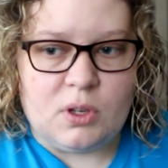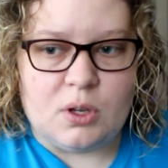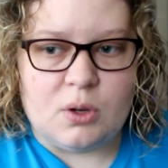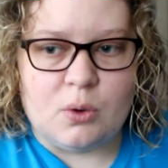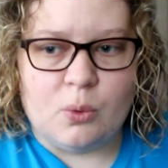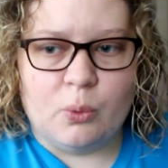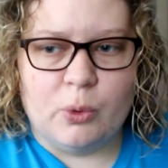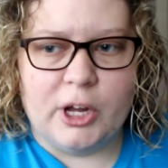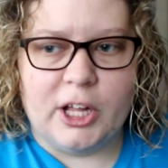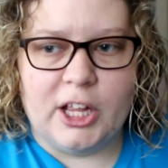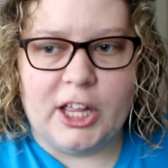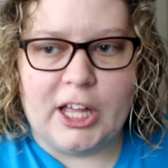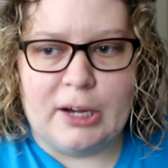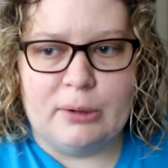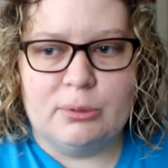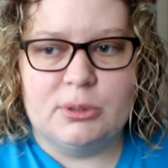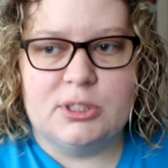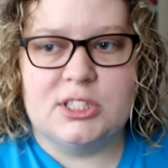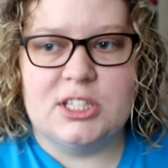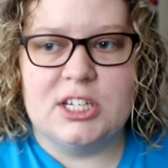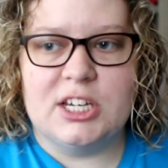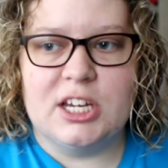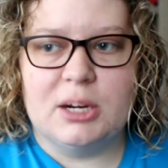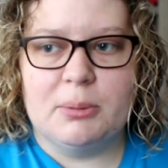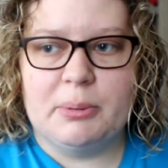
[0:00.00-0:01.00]
I
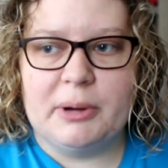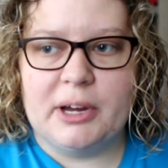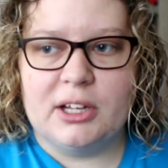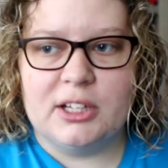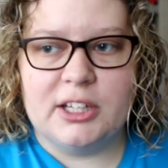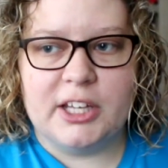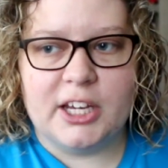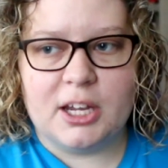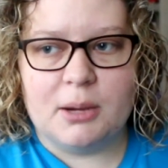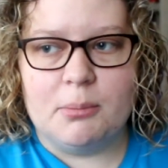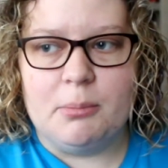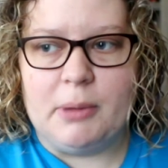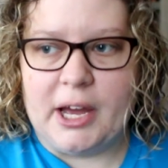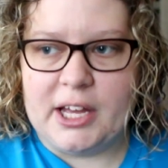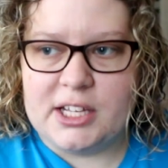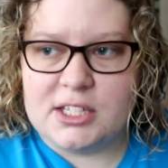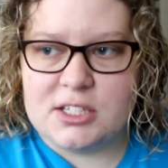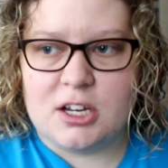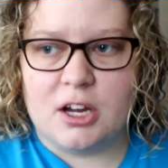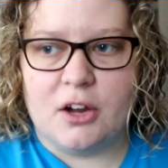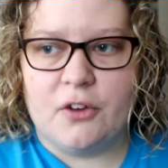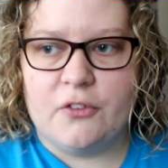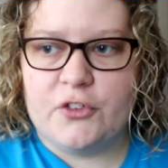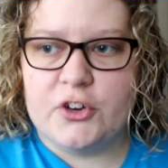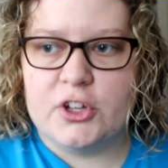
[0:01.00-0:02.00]
was thinking about like a
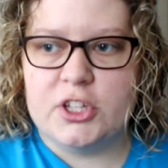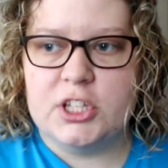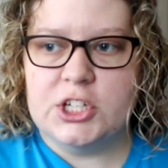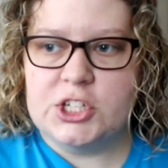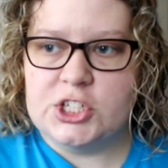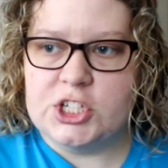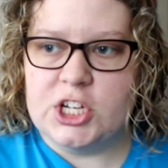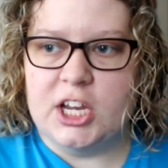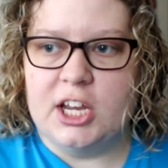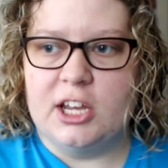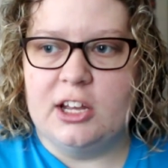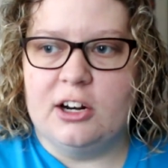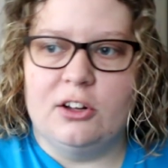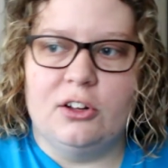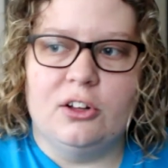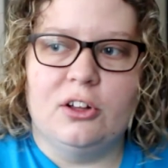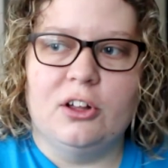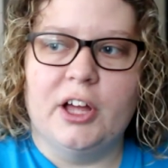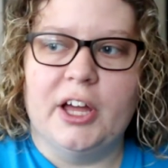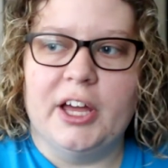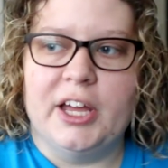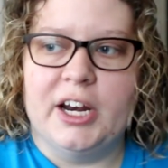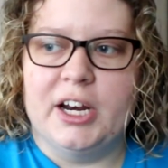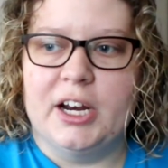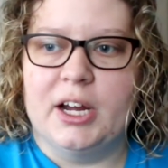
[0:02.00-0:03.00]
mascot for the
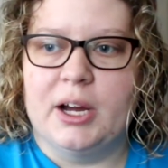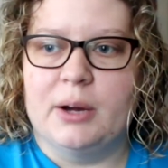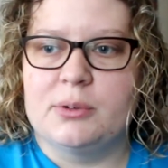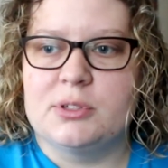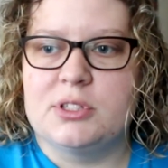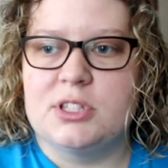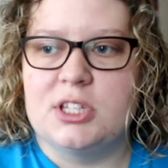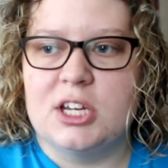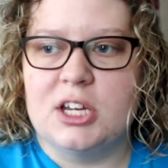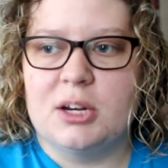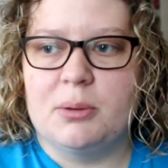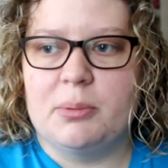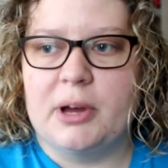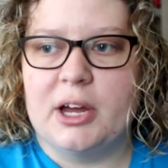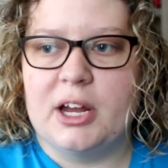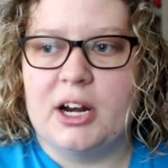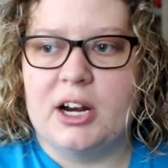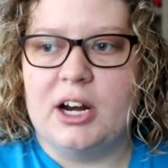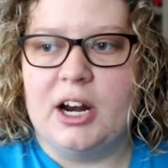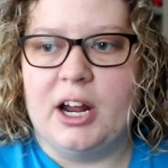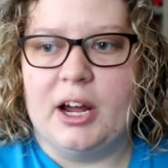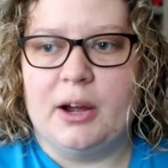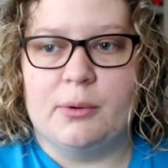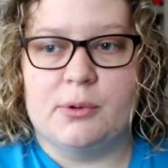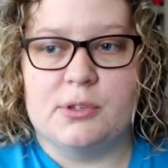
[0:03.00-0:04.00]
channel, and I was thinking about
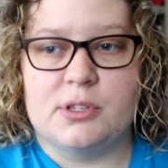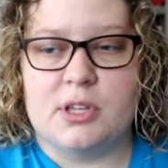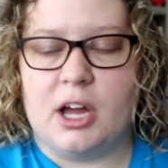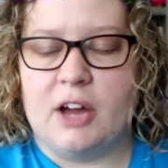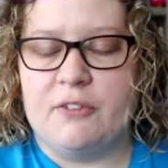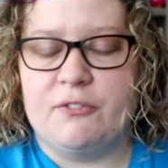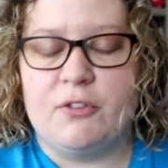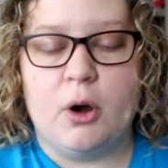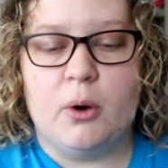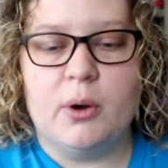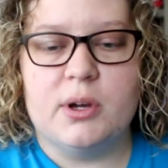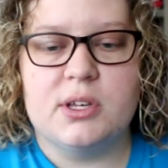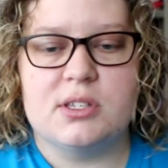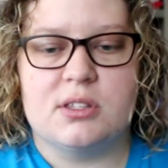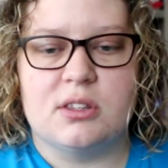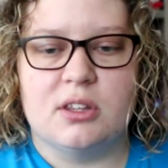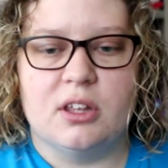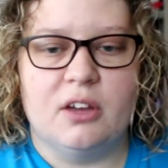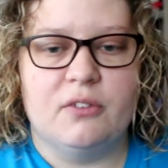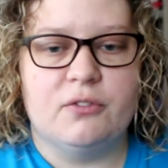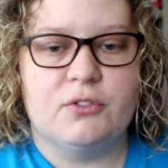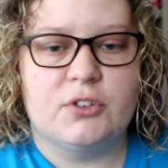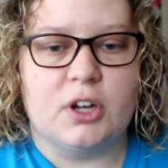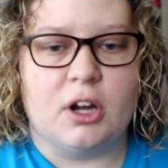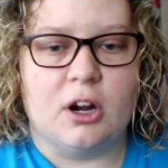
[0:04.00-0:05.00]
it, and I've always
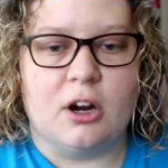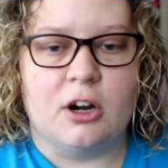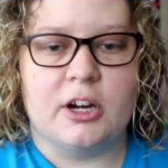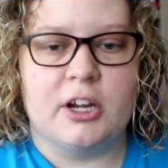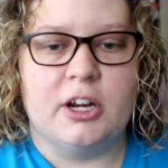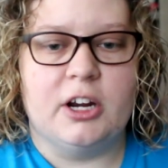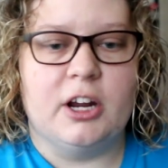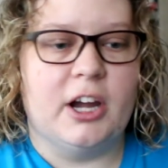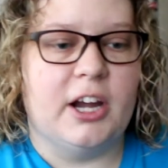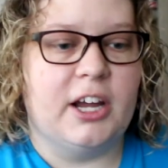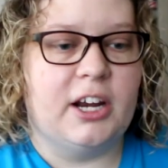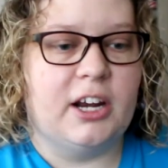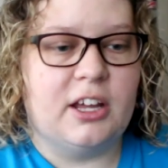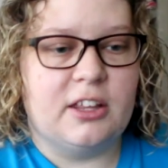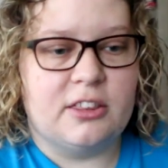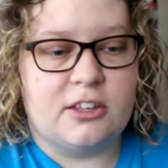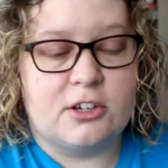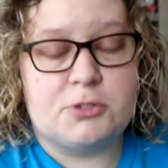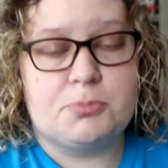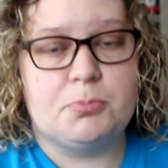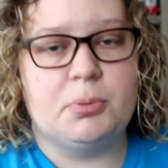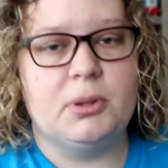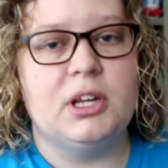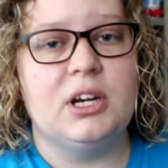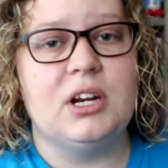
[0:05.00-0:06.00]
loved Arcanine.
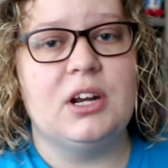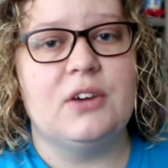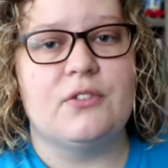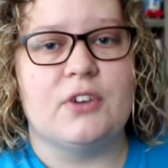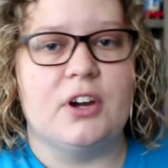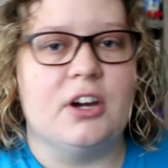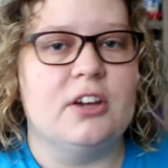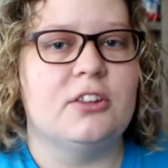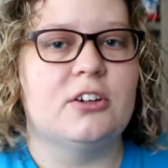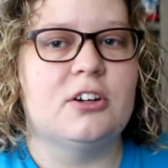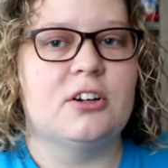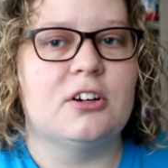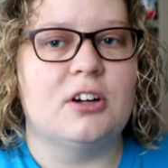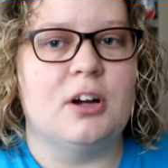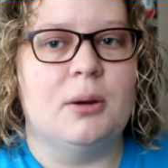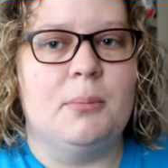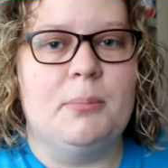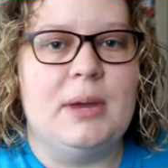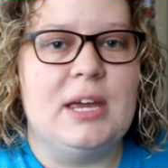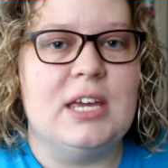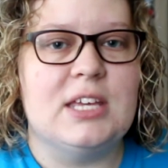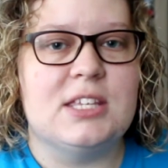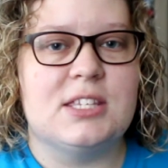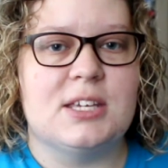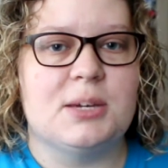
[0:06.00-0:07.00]
There's plenty of other
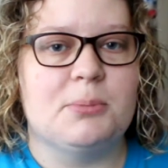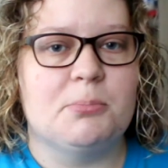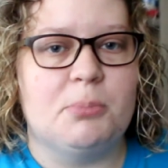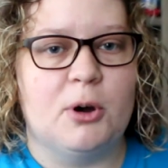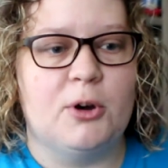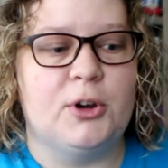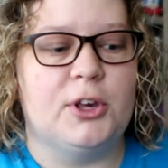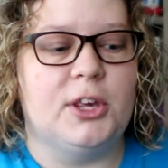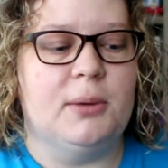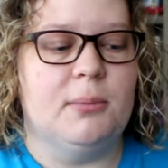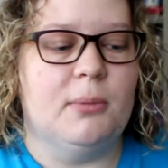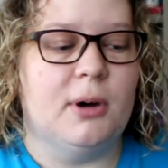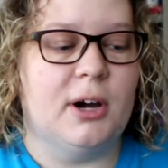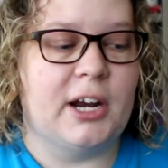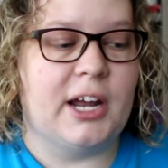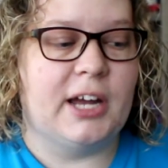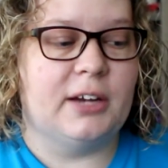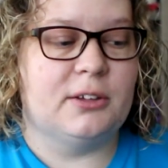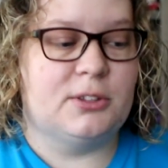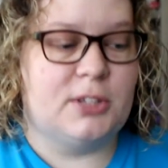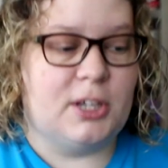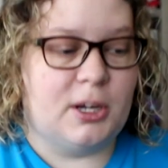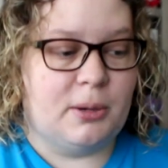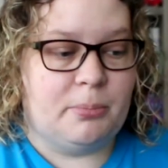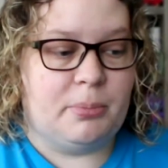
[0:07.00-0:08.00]
amazing Pokemon
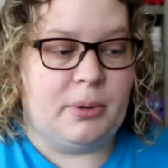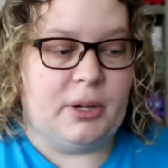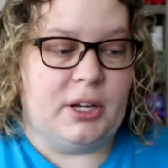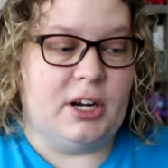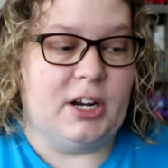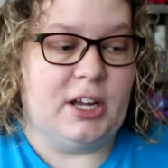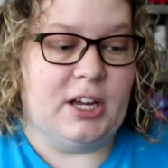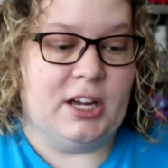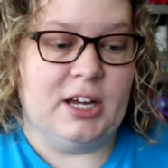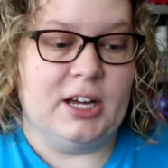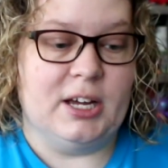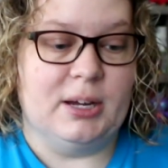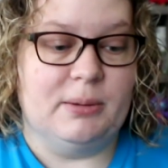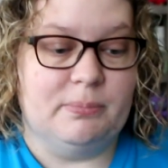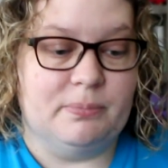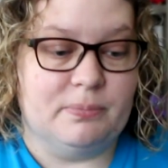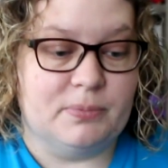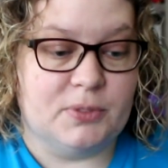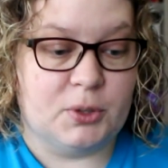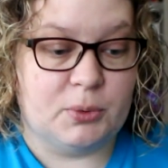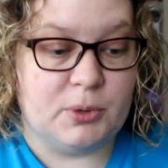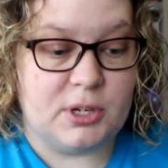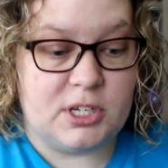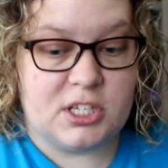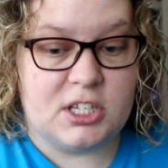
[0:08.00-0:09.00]
out there, but
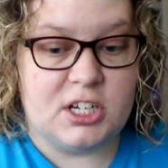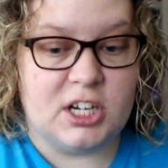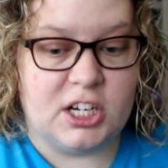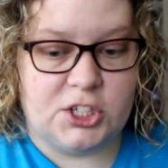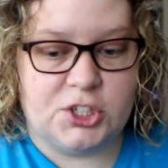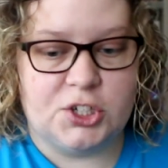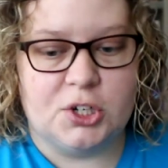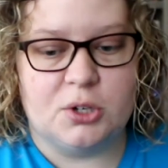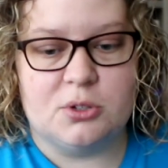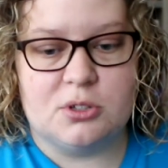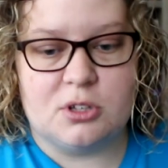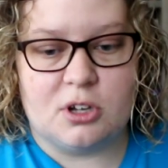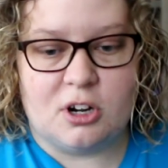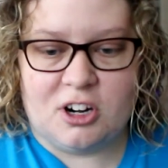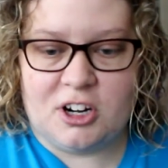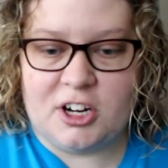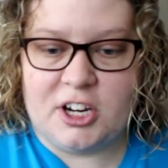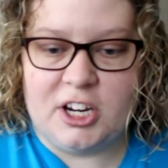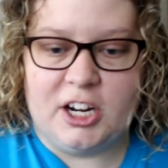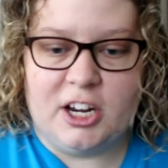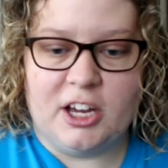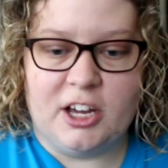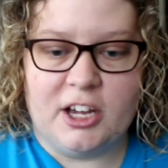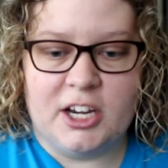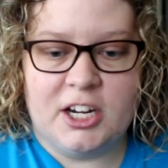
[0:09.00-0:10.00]
the reason I chose
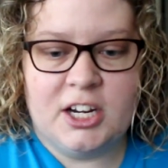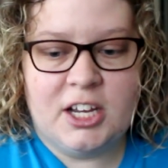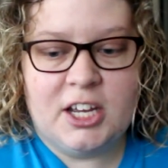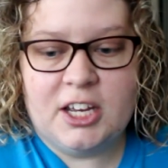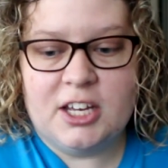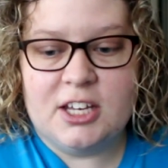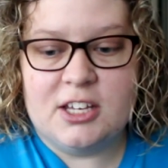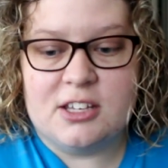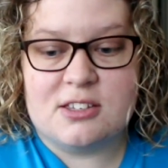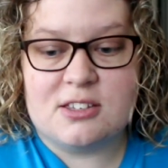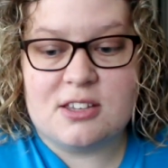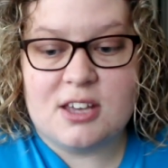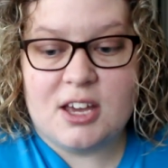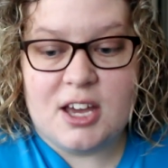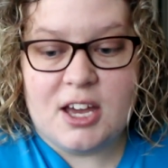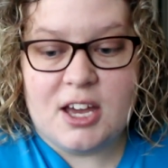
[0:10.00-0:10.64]
Arcanine is,